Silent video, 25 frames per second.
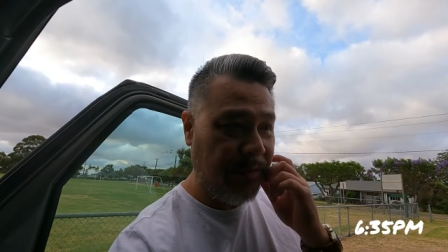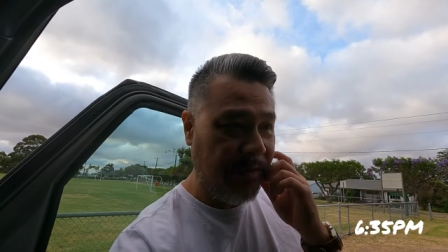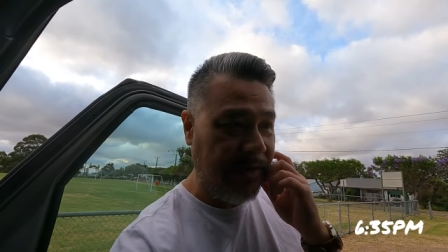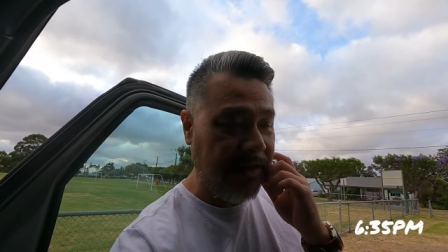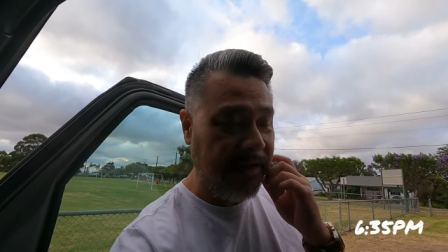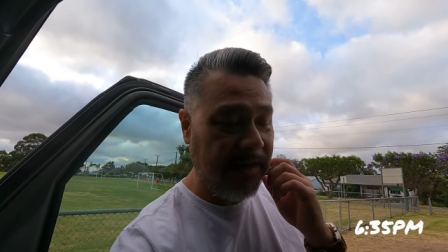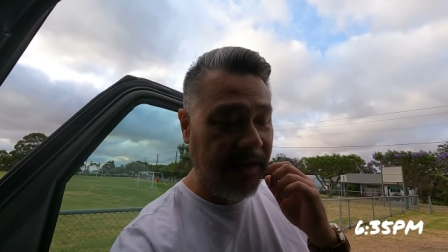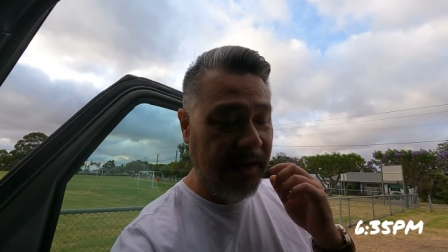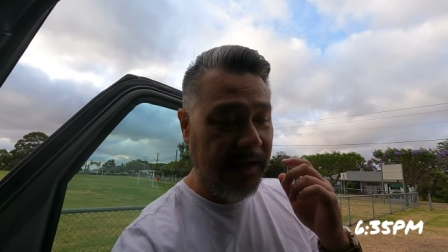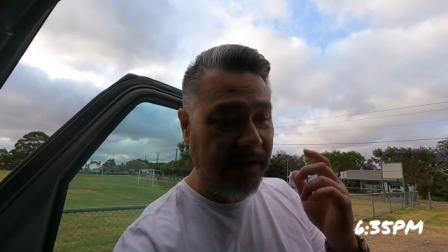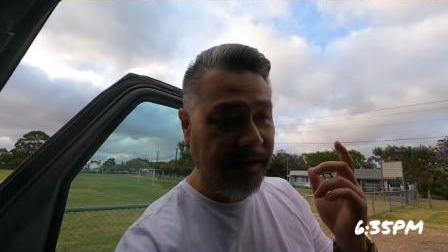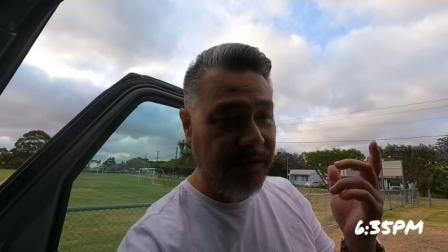So we
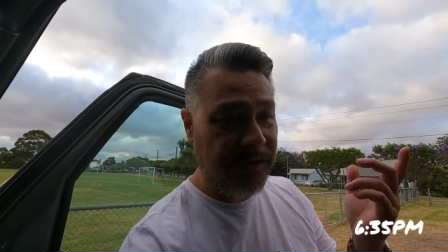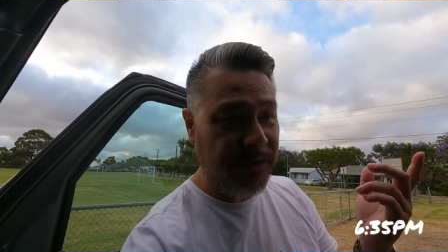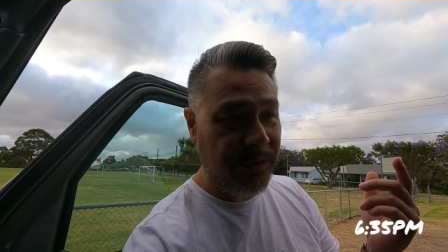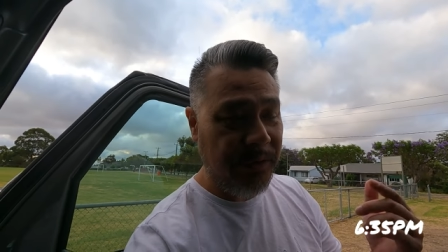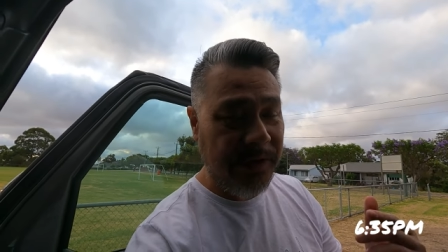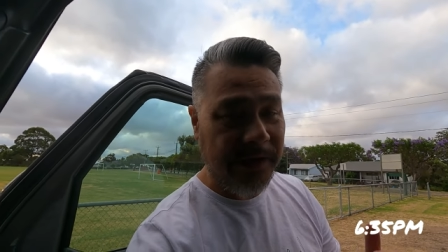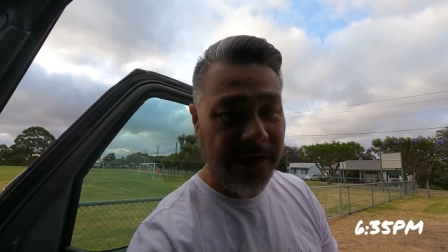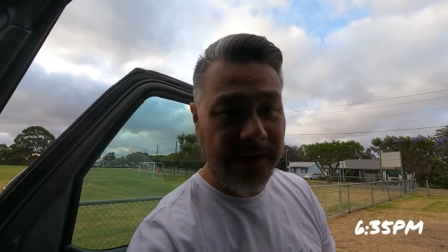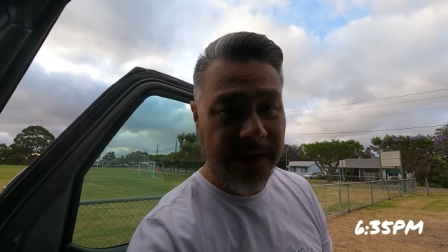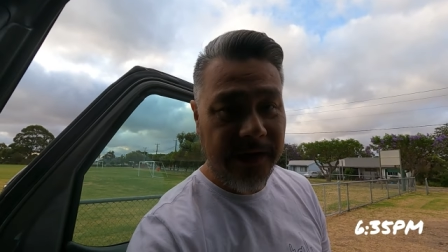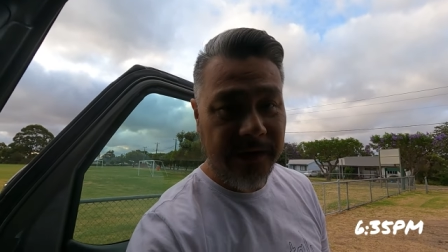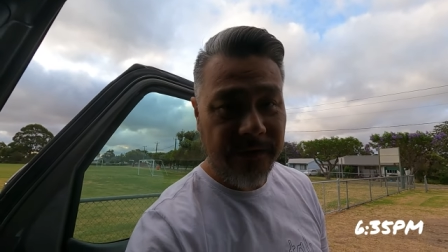need to let
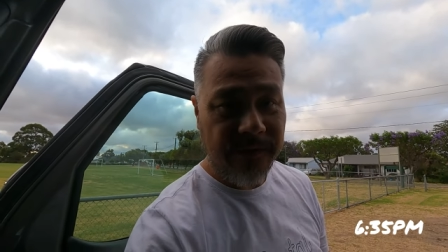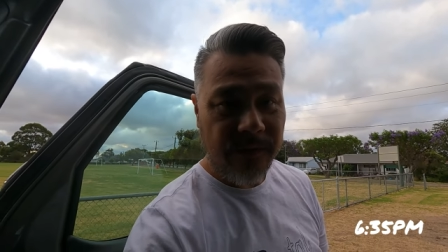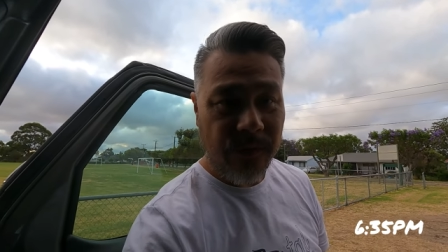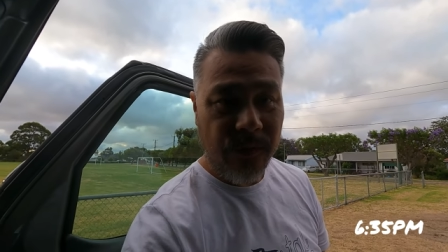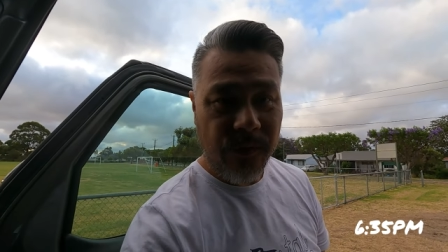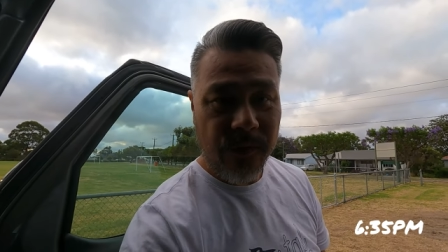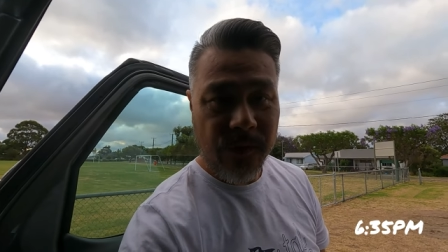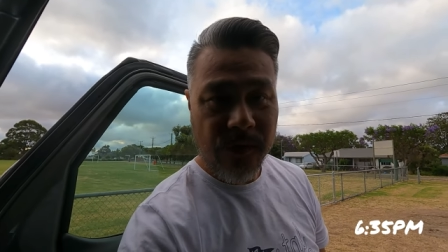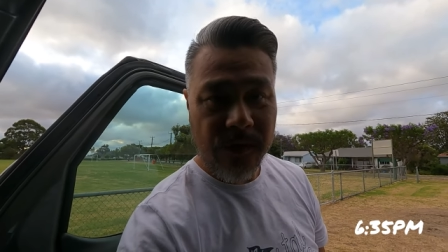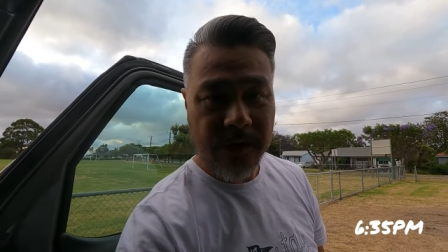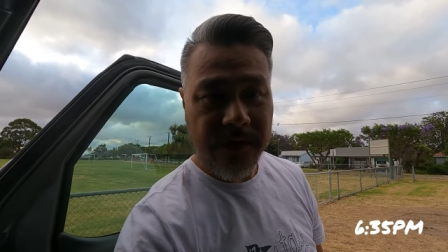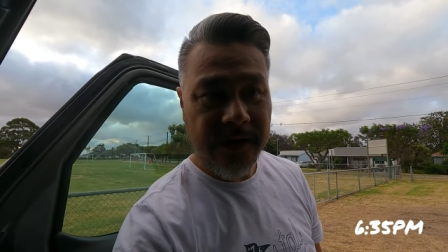Chewie and Leia
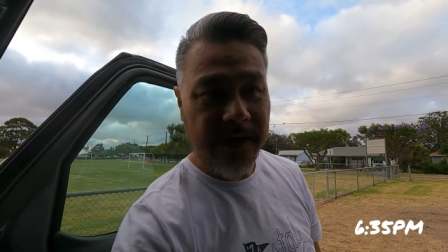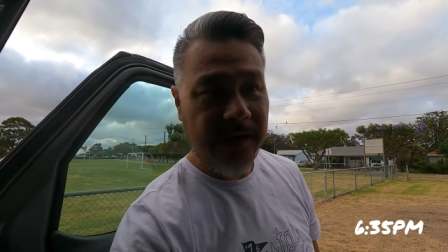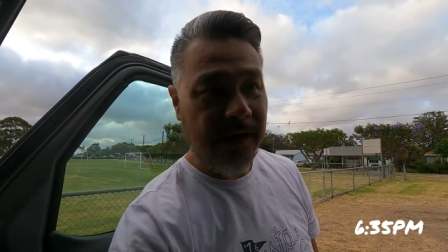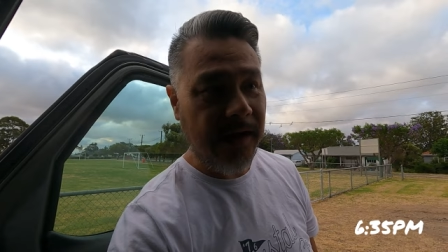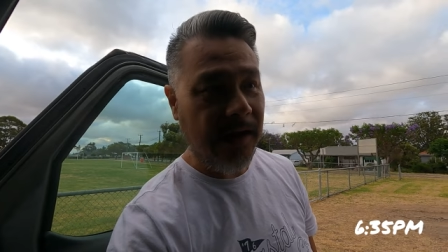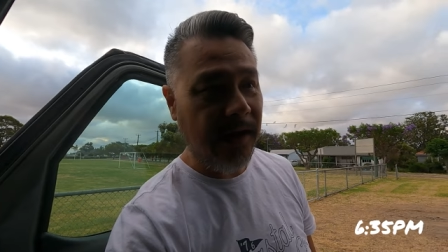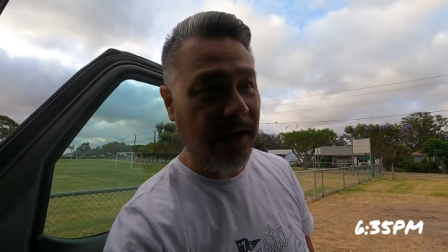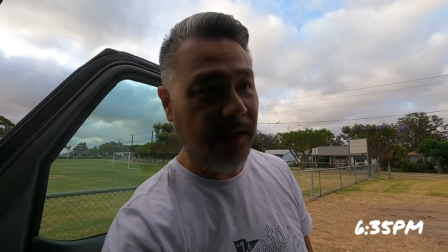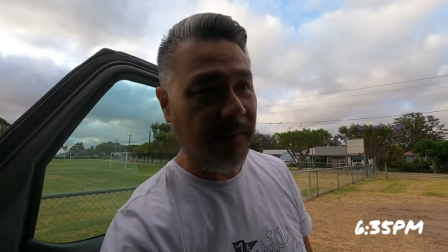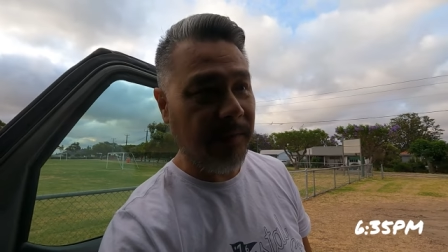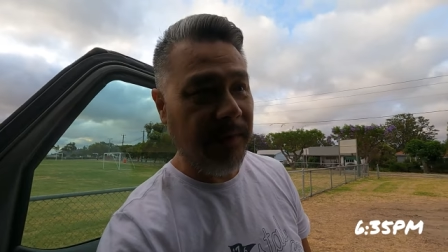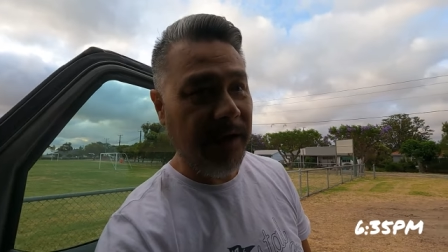for a walk
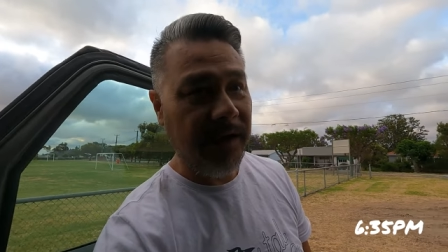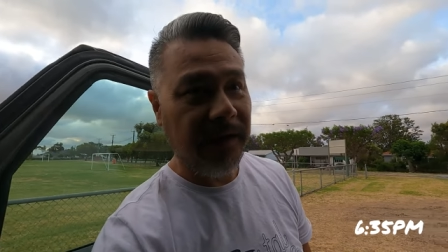um,